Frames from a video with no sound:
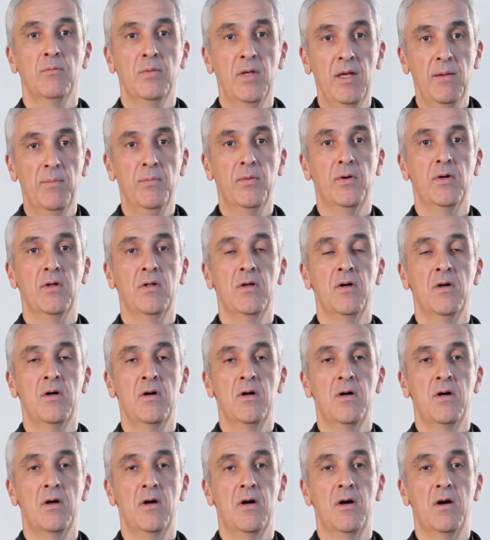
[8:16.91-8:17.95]
people
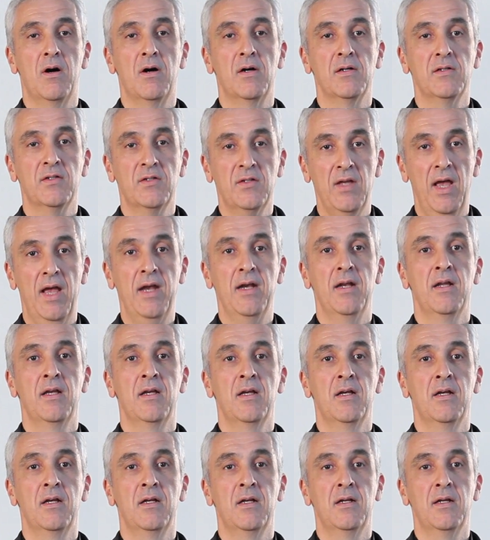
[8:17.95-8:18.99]
are sent
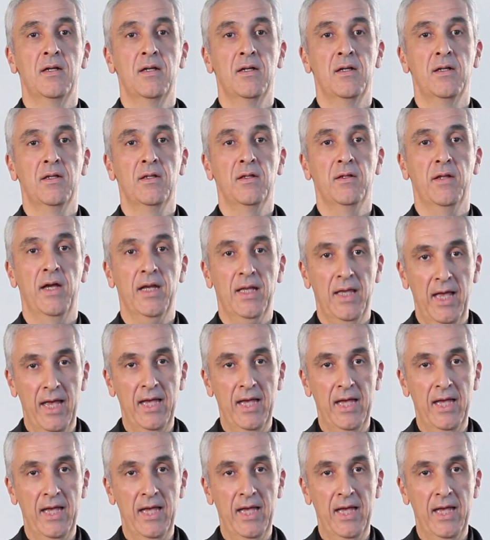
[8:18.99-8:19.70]
like